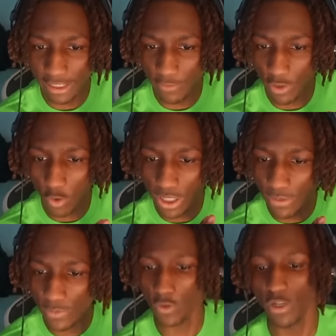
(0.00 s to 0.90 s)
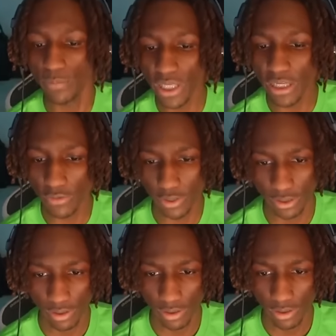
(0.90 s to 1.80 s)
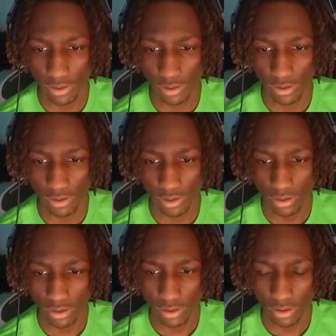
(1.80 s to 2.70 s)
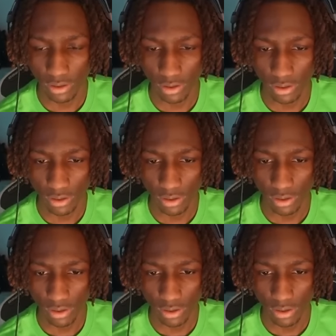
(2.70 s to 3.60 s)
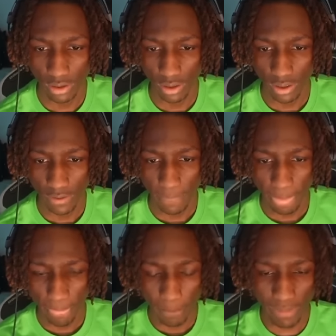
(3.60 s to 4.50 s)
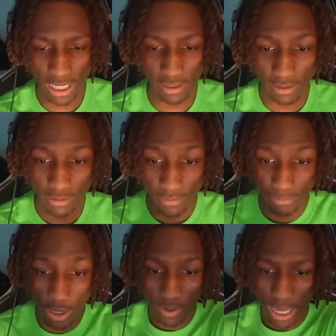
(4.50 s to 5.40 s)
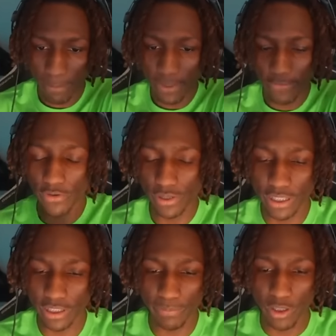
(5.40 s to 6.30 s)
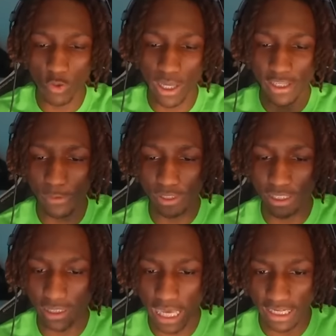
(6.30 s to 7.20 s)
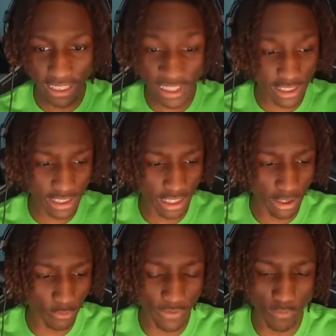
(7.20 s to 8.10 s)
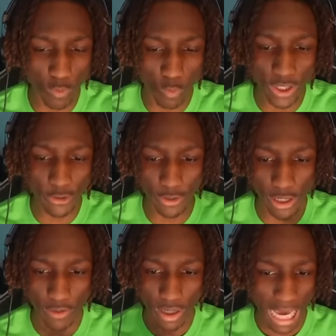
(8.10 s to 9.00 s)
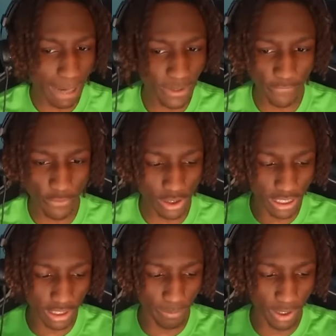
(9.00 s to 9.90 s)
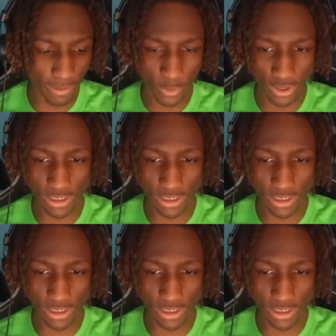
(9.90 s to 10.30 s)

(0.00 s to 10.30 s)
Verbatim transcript: Um, so after the negotiations are made by Raud and Quanny, it sounds like they come out with a deal of two thousand dollars for the vlog,